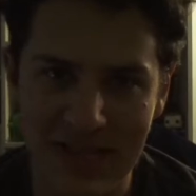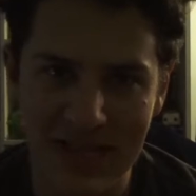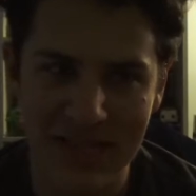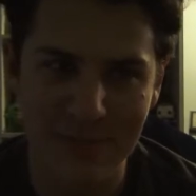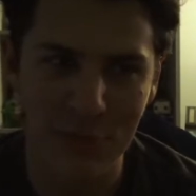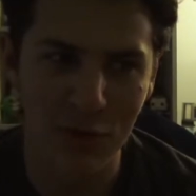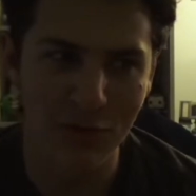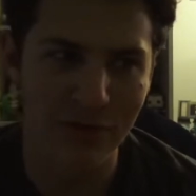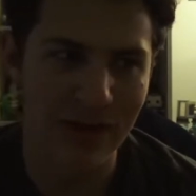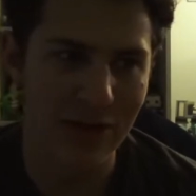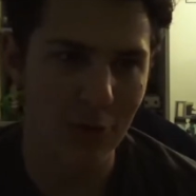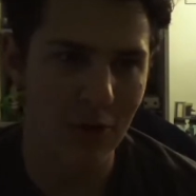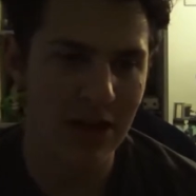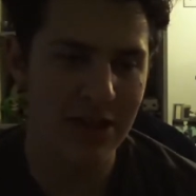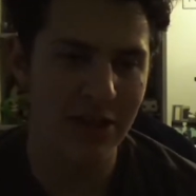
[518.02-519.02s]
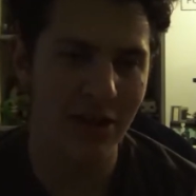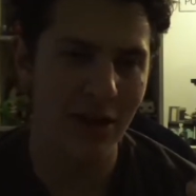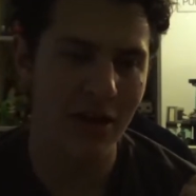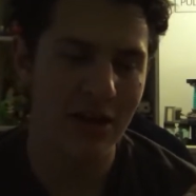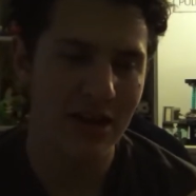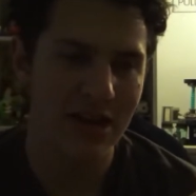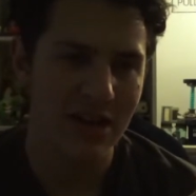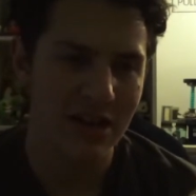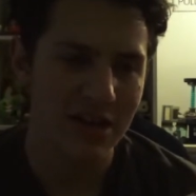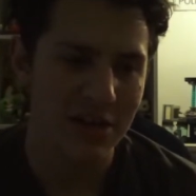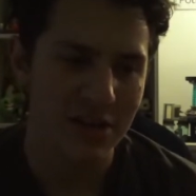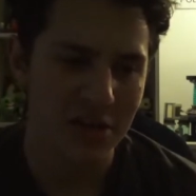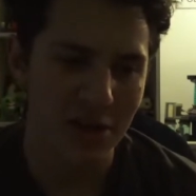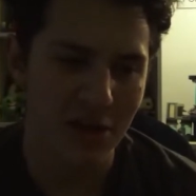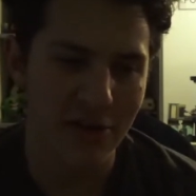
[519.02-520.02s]
this movie, whether
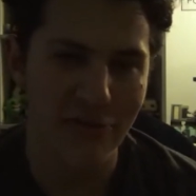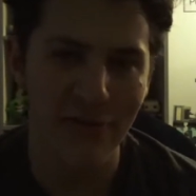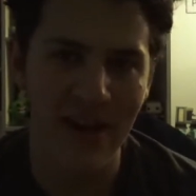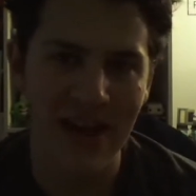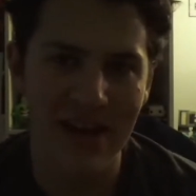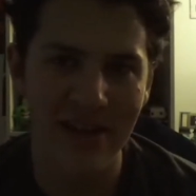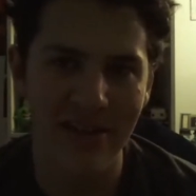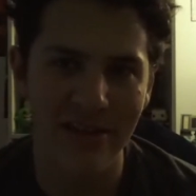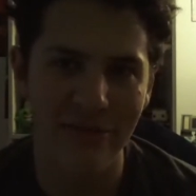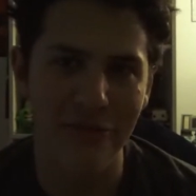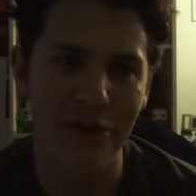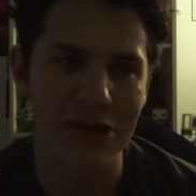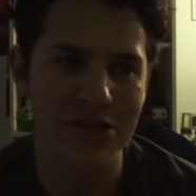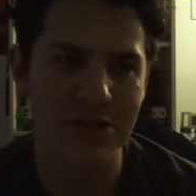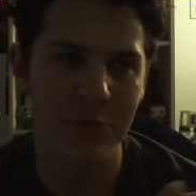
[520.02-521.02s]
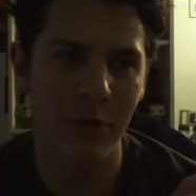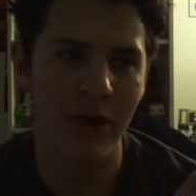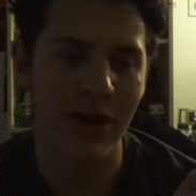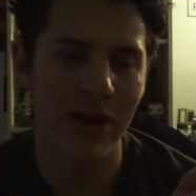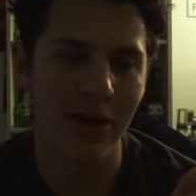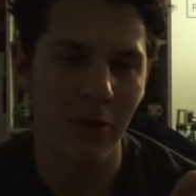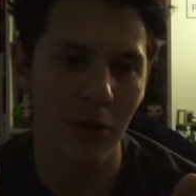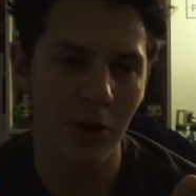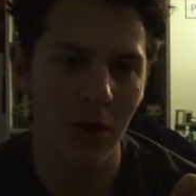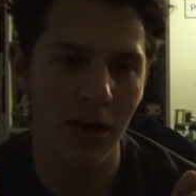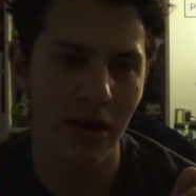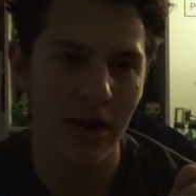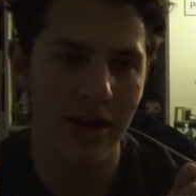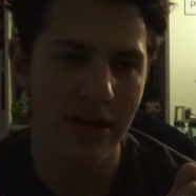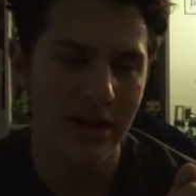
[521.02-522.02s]
you're a fan of the first one,
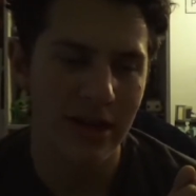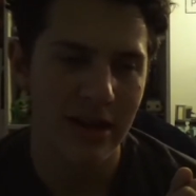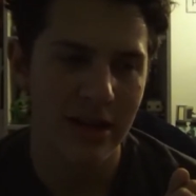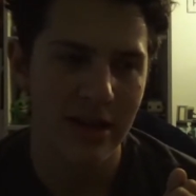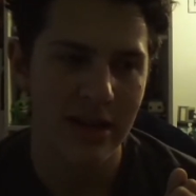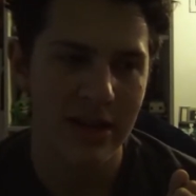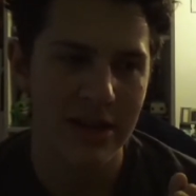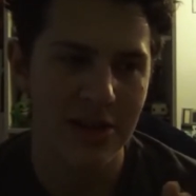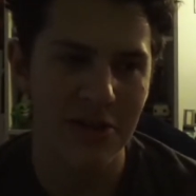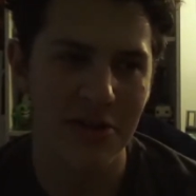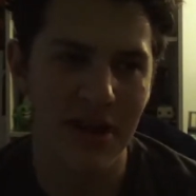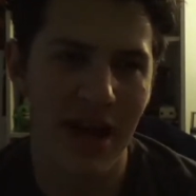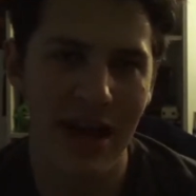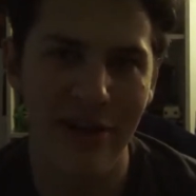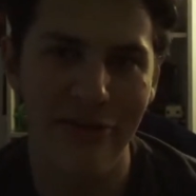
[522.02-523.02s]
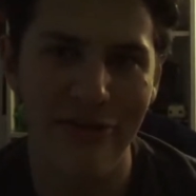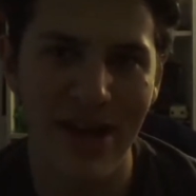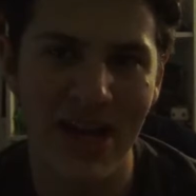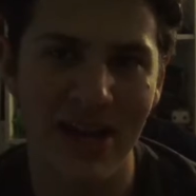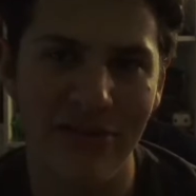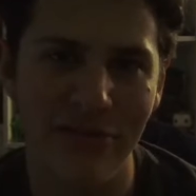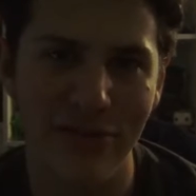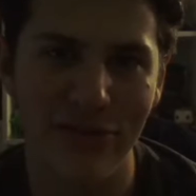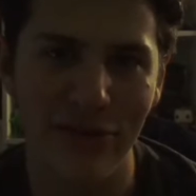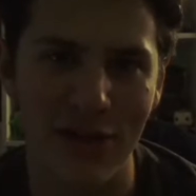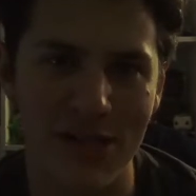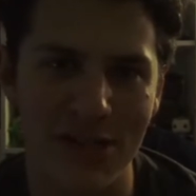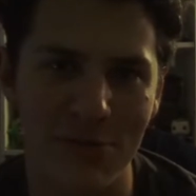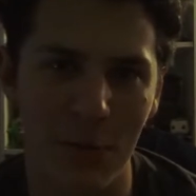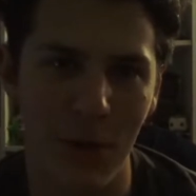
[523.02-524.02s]
or you're not a fan of the
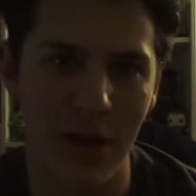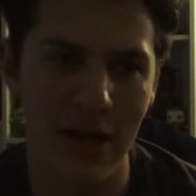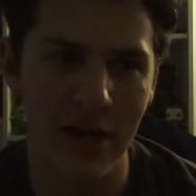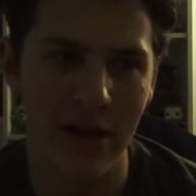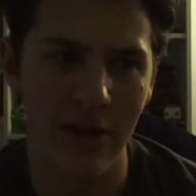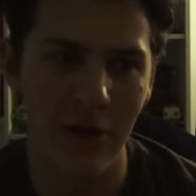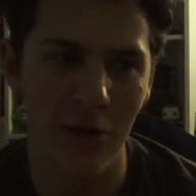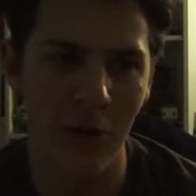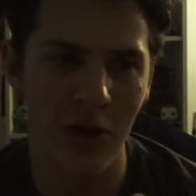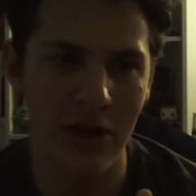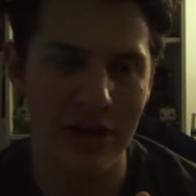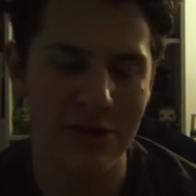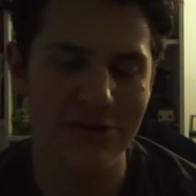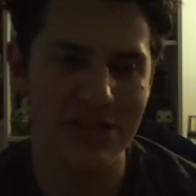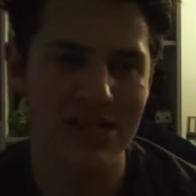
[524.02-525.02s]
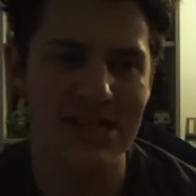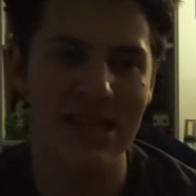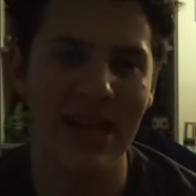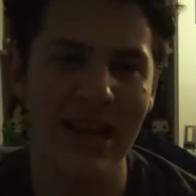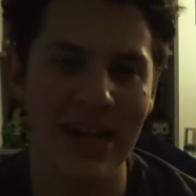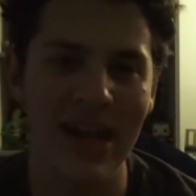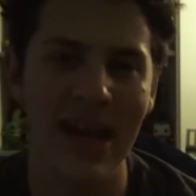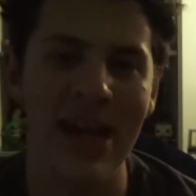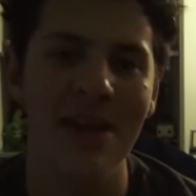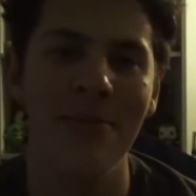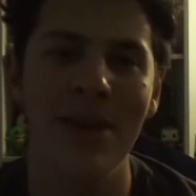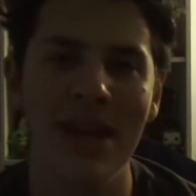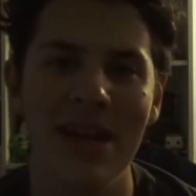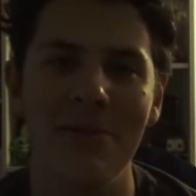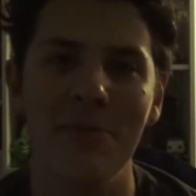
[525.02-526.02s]
first one, or you just like
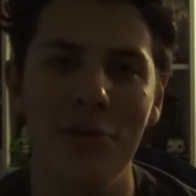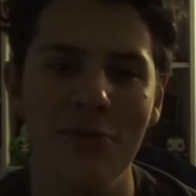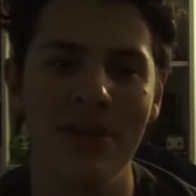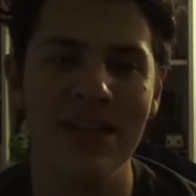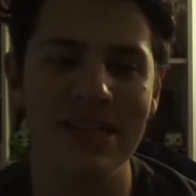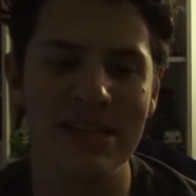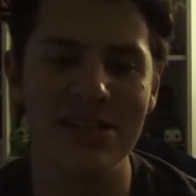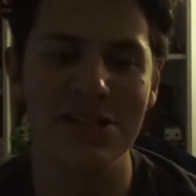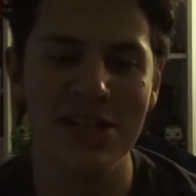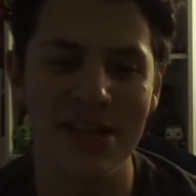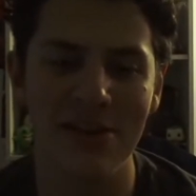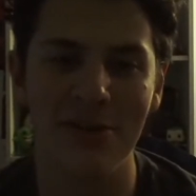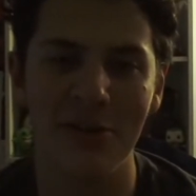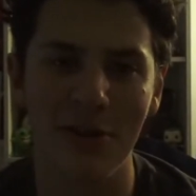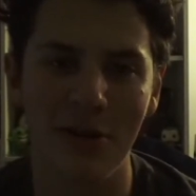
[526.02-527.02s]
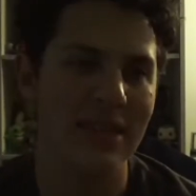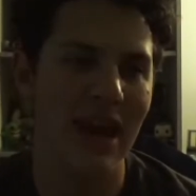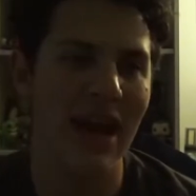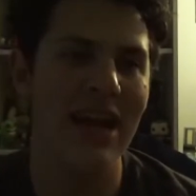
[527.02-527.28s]
animated movies in general.